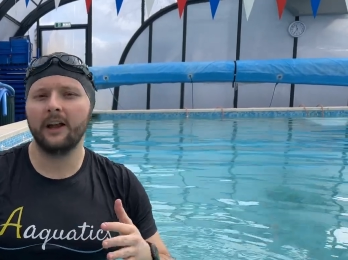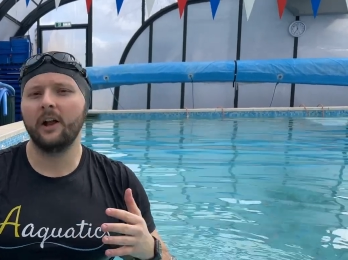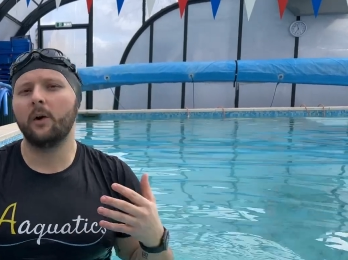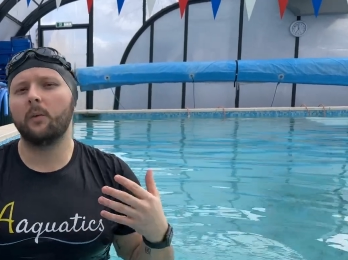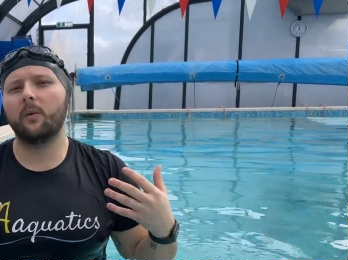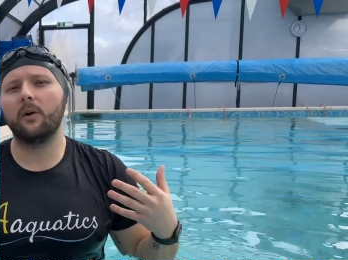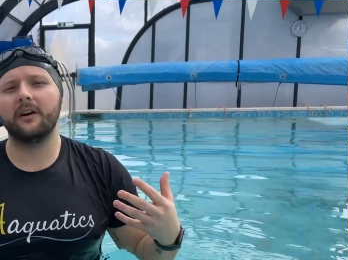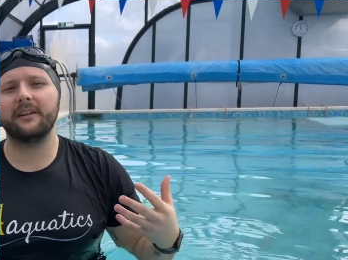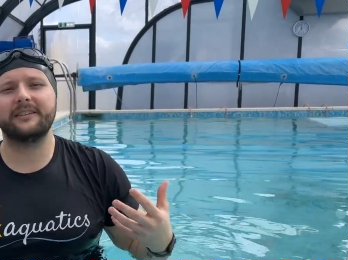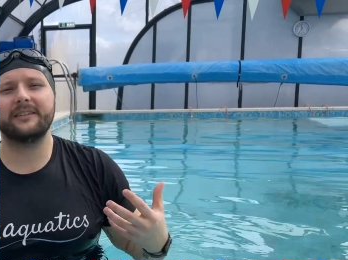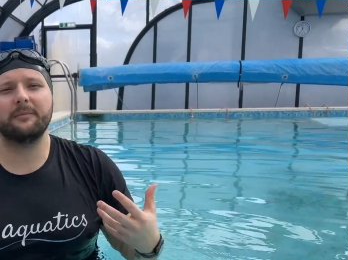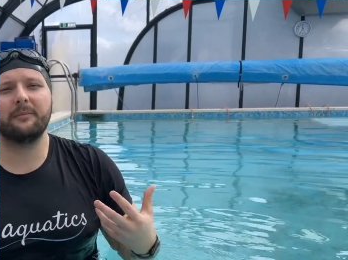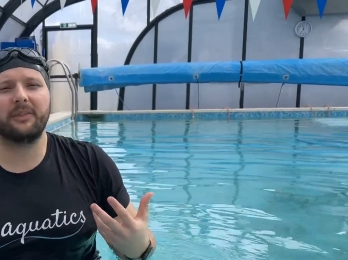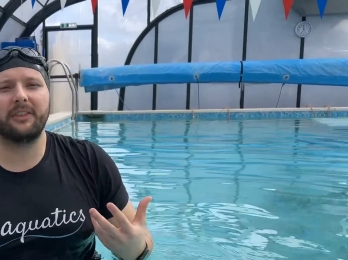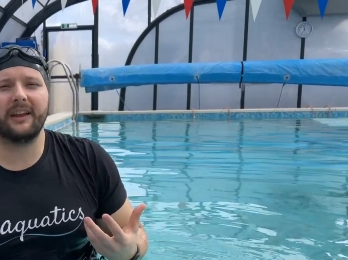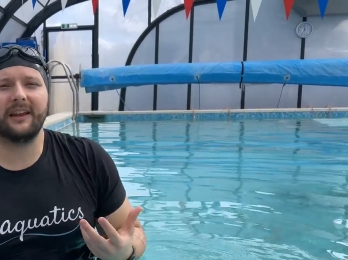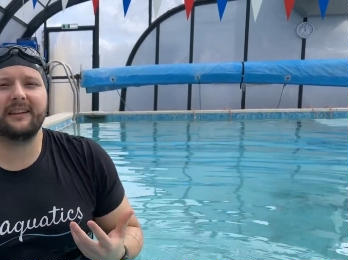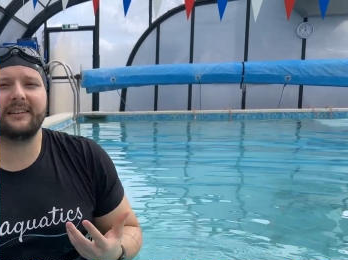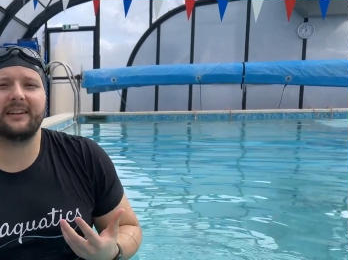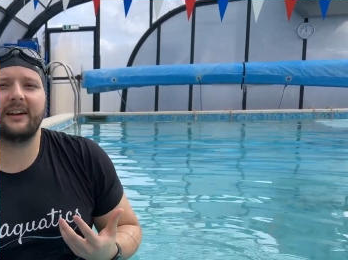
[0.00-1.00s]
What are some
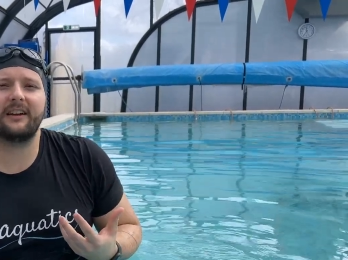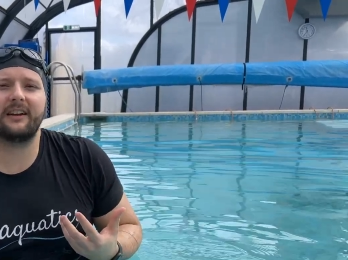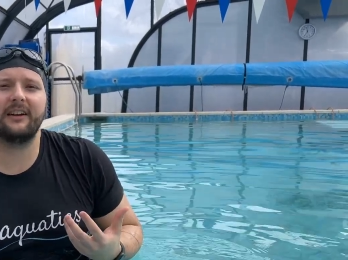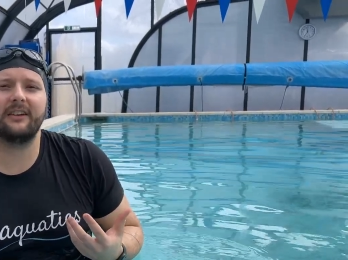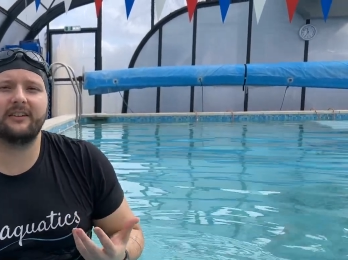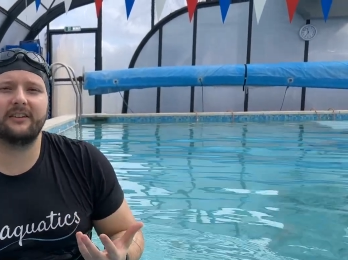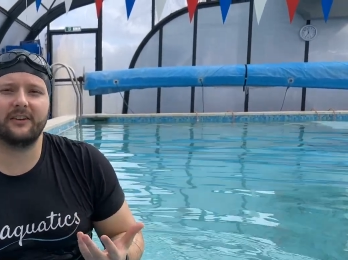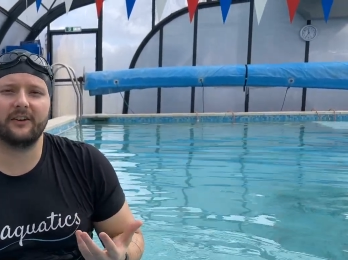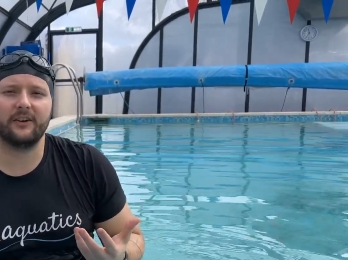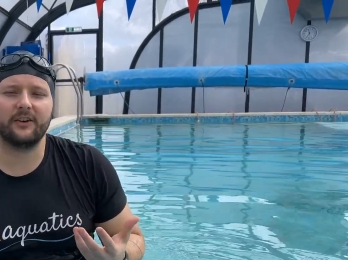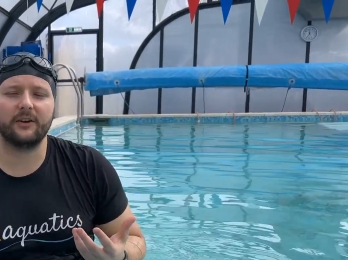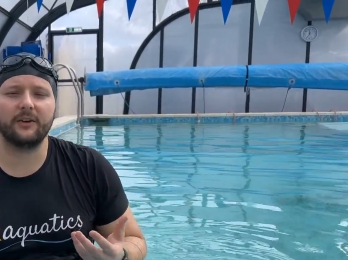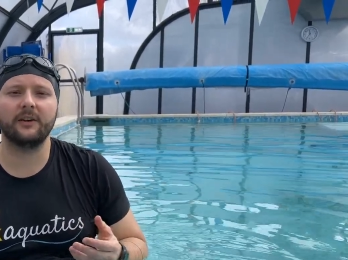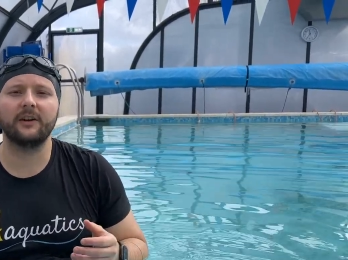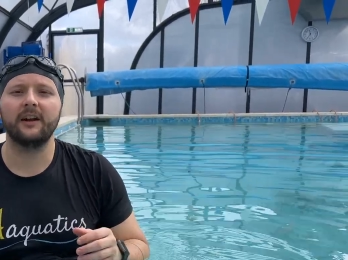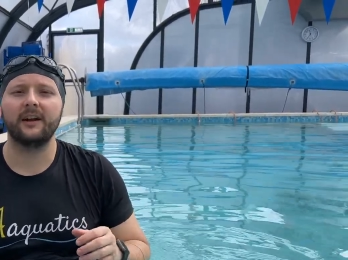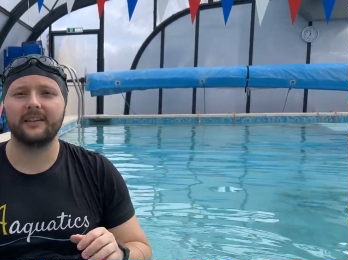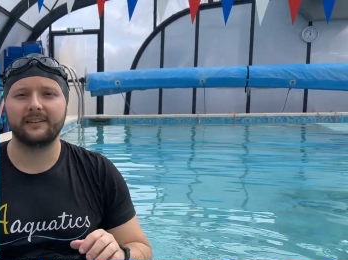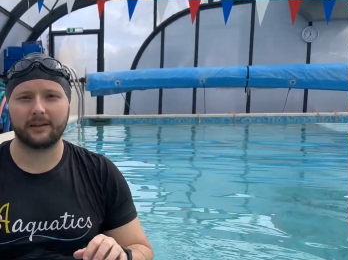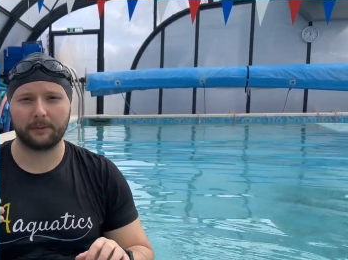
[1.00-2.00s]
things I can do
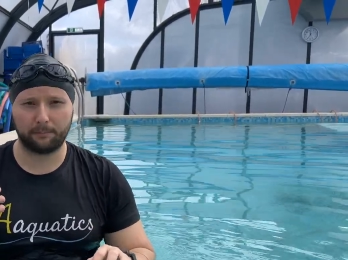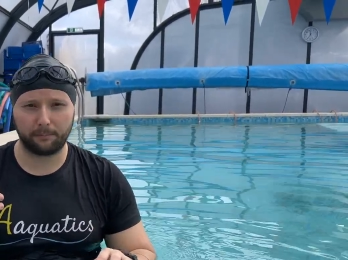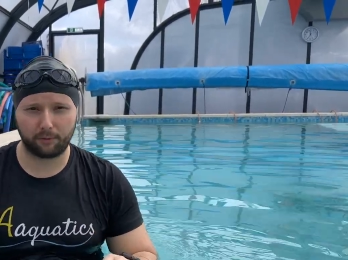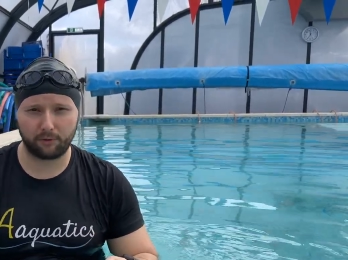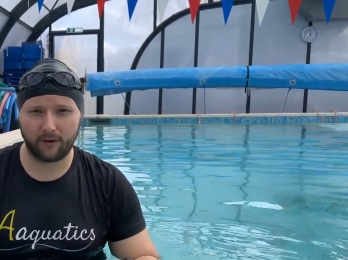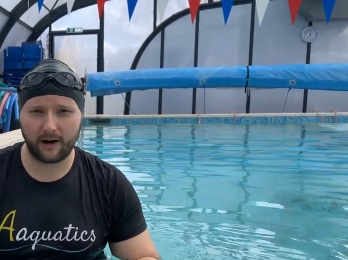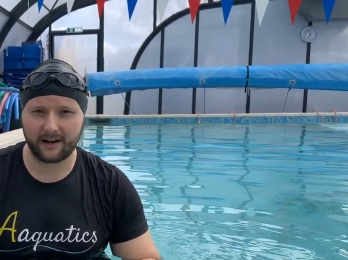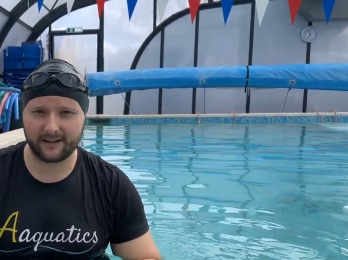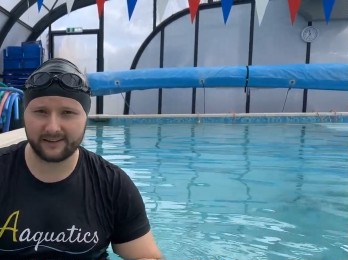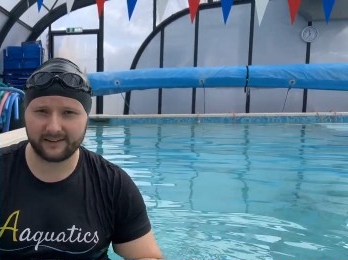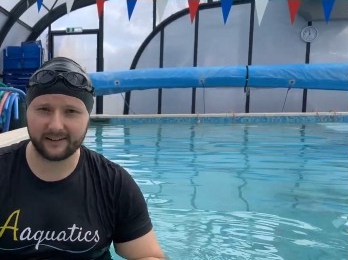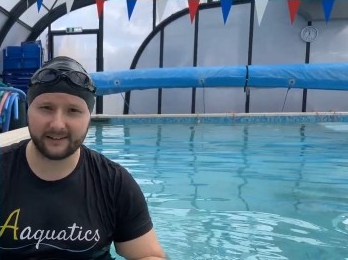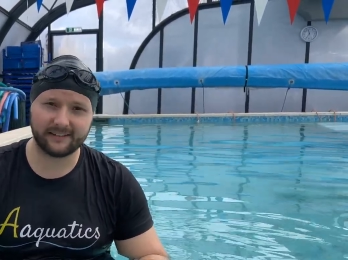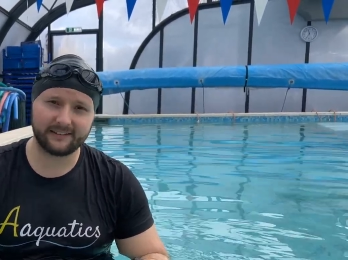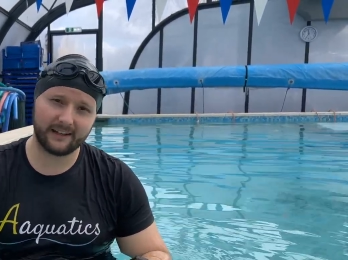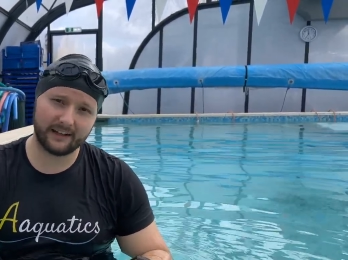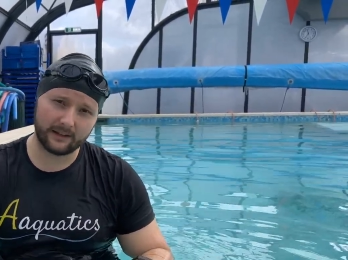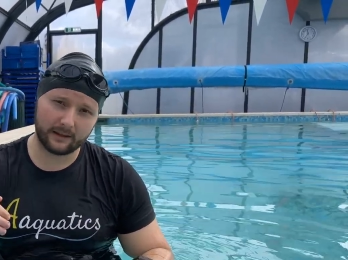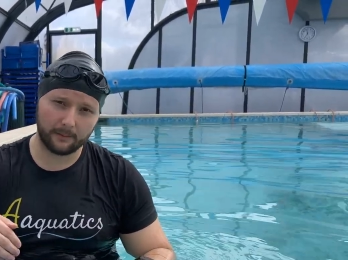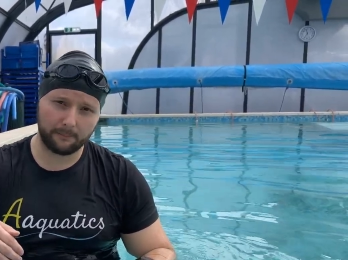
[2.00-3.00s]
to practice
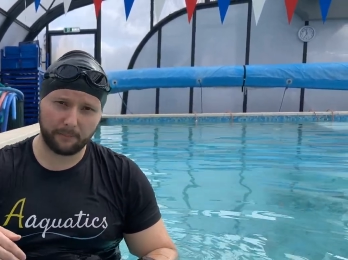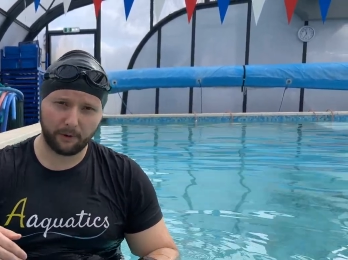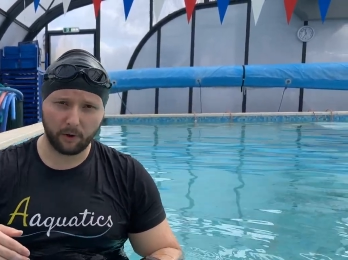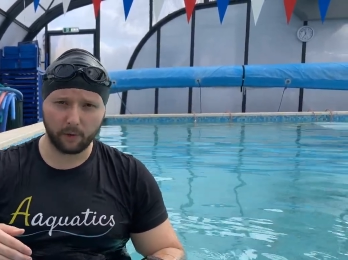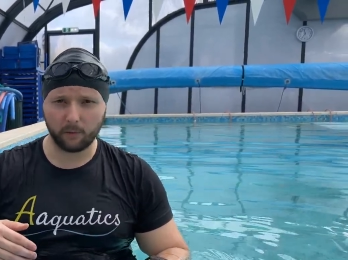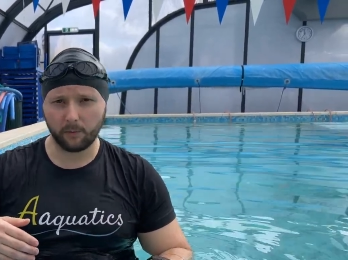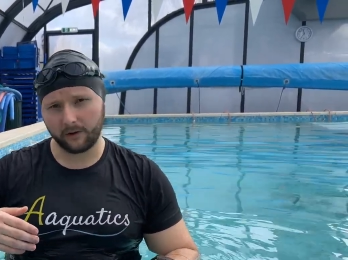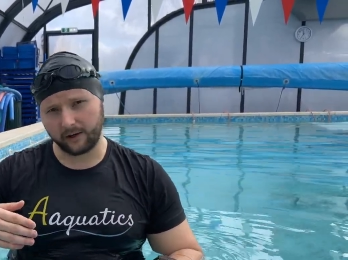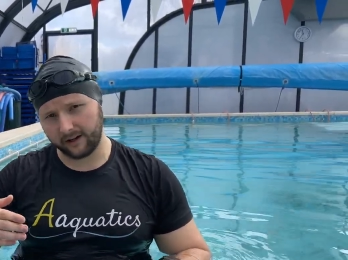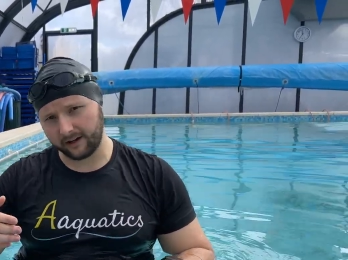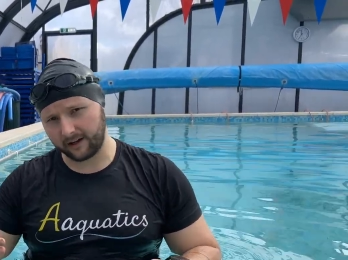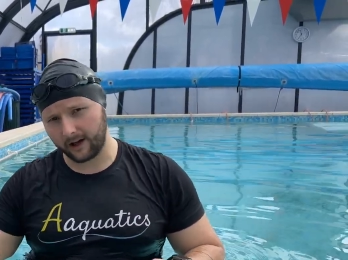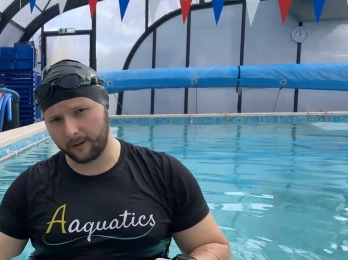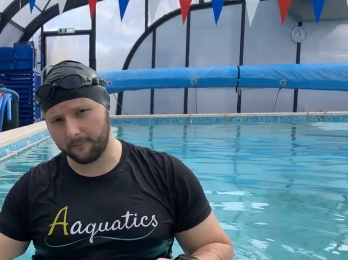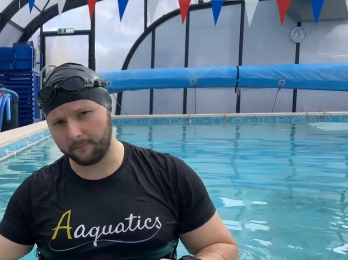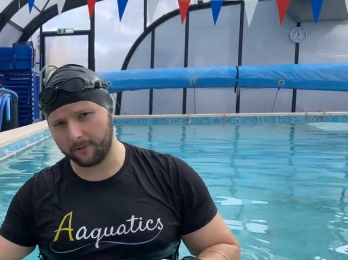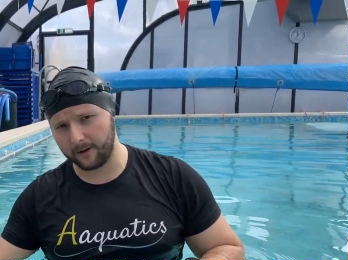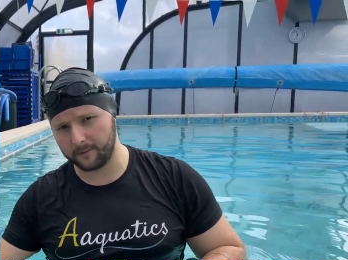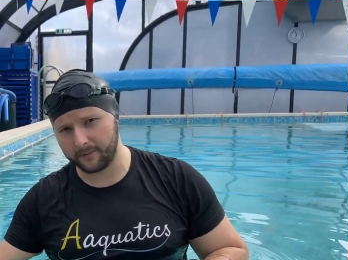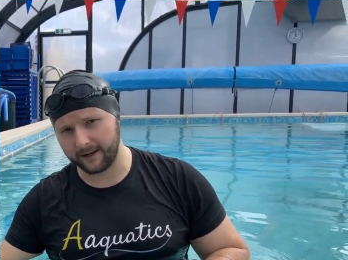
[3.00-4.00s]
in the pool when I come
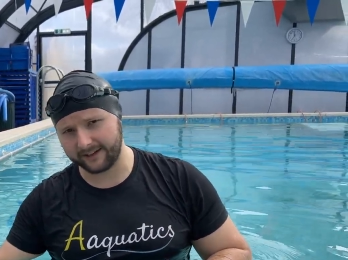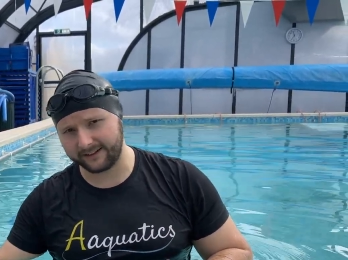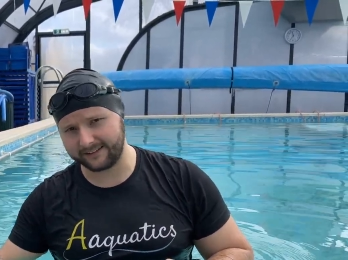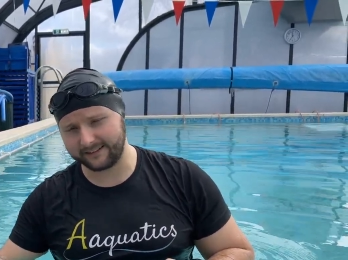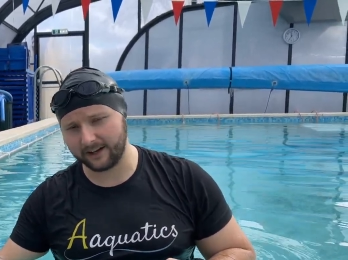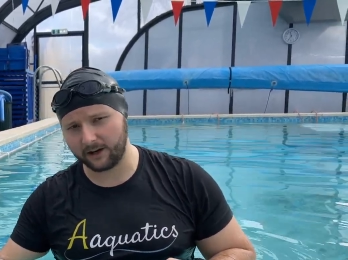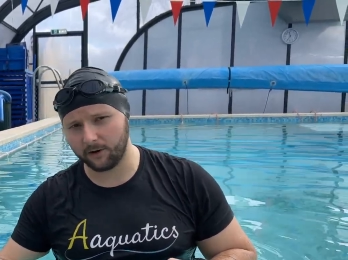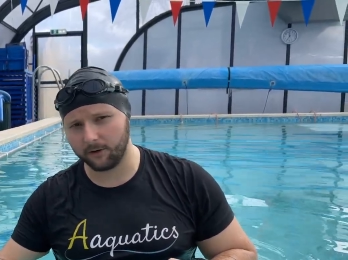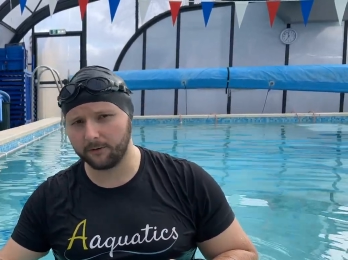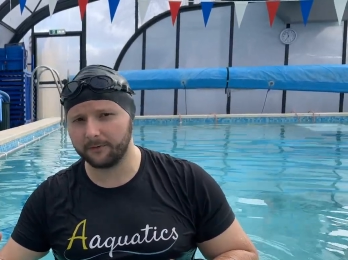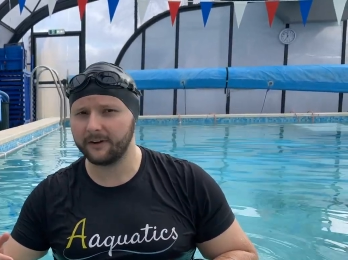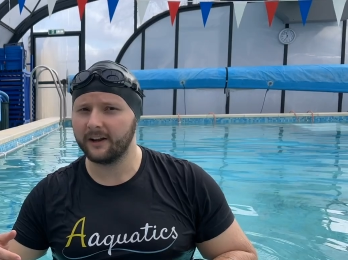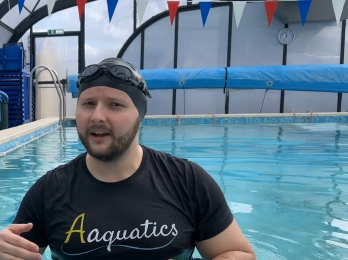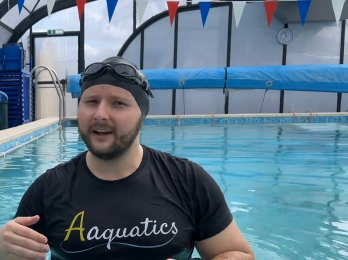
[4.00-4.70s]
by myself